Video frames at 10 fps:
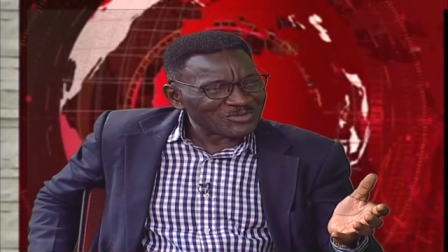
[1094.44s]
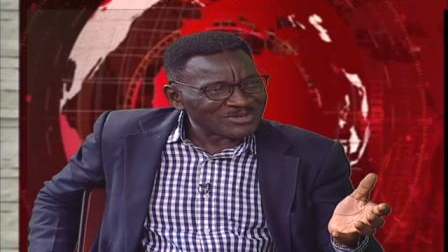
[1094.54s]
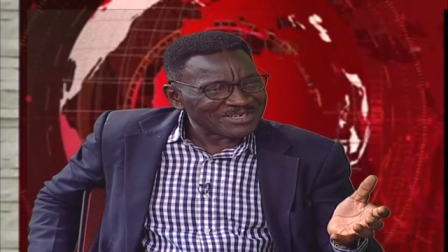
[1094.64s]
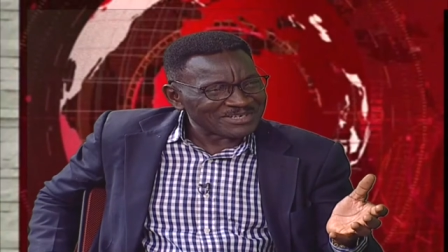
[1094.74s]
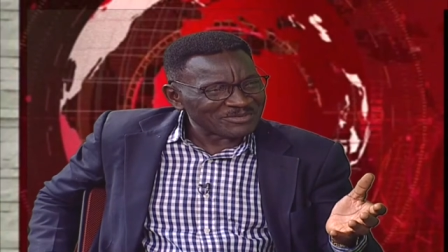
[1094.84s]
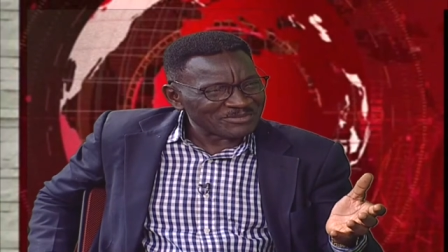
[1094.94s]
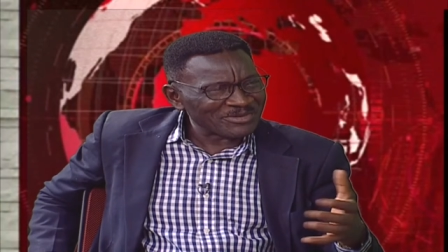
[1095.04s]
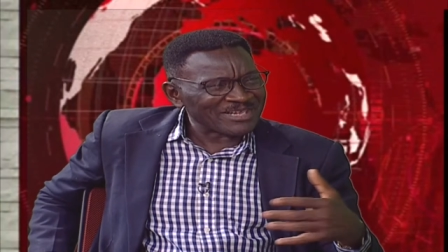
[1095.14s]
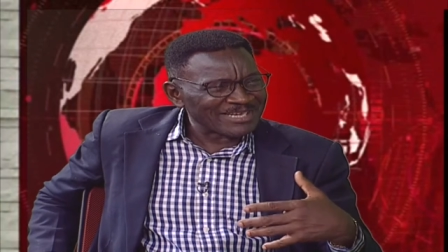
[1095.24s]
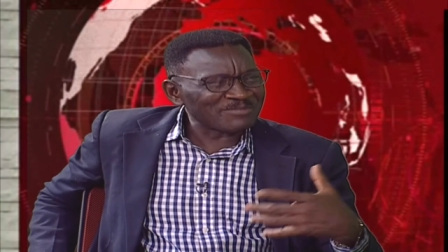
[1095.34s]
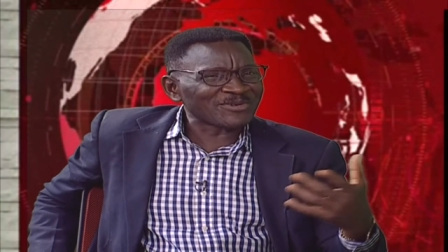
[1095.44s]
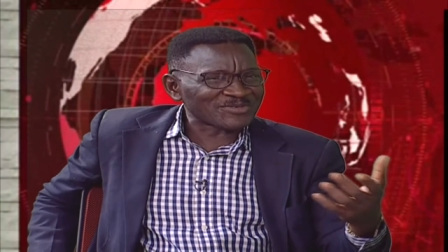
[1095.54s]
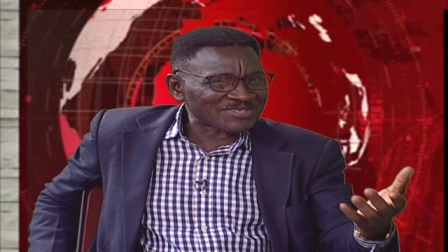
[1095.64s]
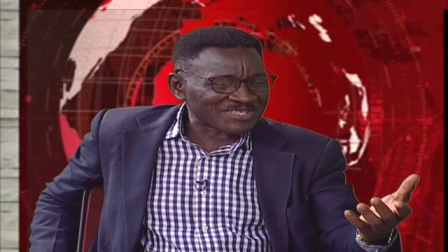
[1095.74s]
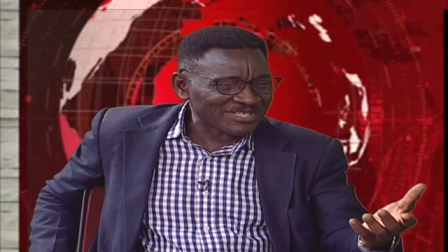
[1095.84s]
will agree with me. Okay, let me
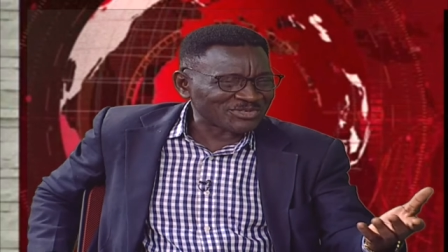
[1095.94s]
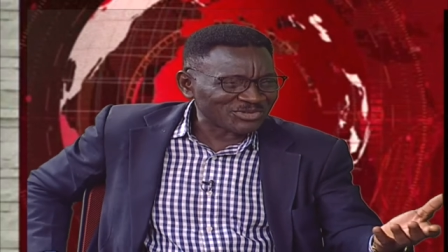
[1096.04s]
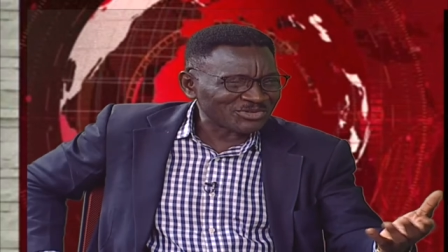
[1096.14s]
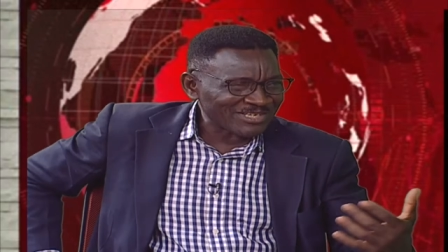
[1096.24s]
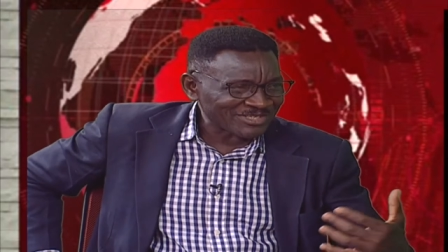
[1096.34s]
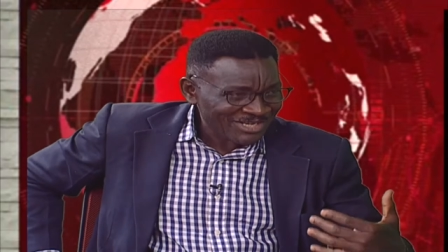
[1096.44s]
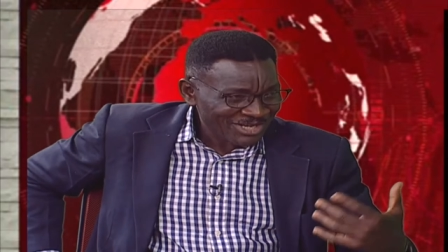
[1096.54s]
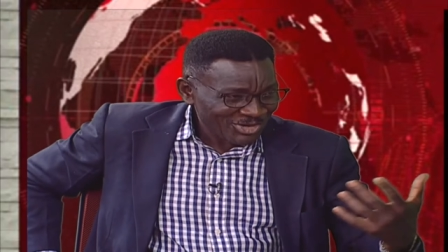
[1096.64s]
also say to you that mm.